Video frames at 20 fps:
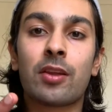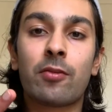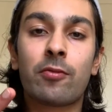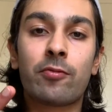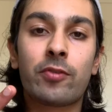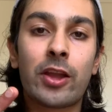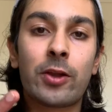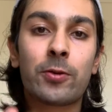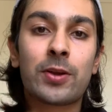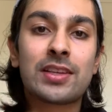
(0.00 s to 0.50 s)

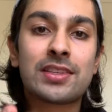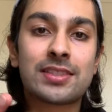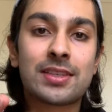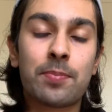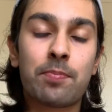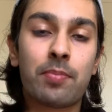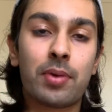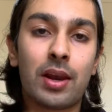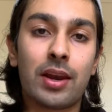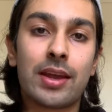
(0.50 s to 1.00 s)
very
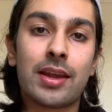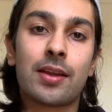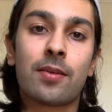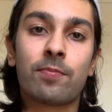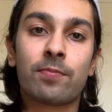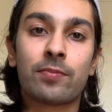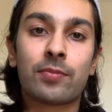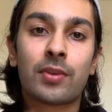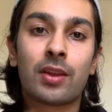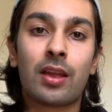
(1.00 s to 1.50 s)
simply
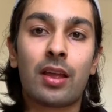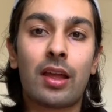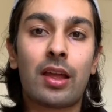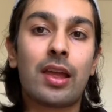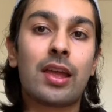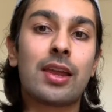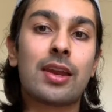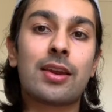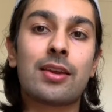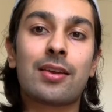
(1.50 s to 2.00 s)

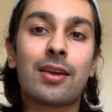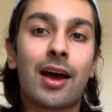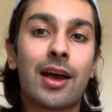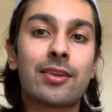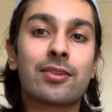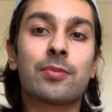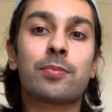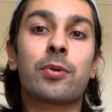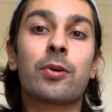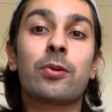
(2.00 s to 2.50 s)
in, I
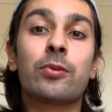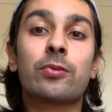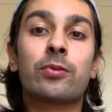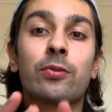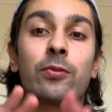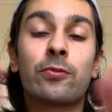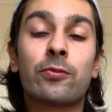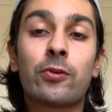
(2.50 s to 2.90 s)
suppose, the